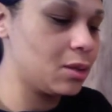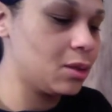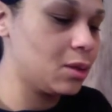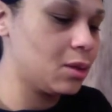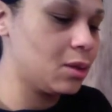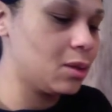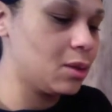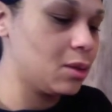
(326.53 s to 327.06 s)

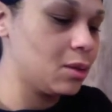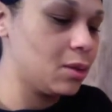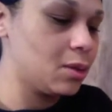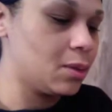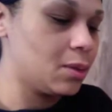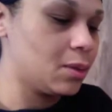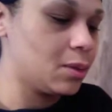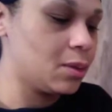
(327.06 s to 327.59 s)

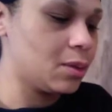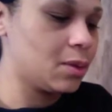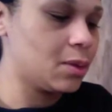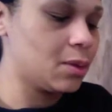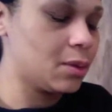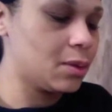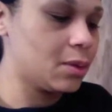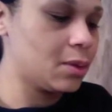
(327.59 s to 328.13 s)

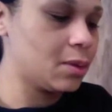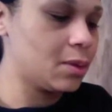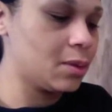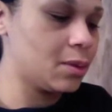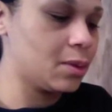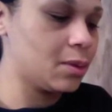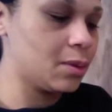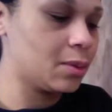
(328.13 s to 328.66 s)

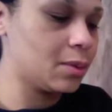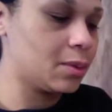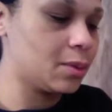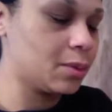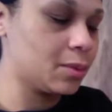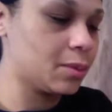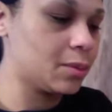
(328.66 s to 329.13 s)
[no speech]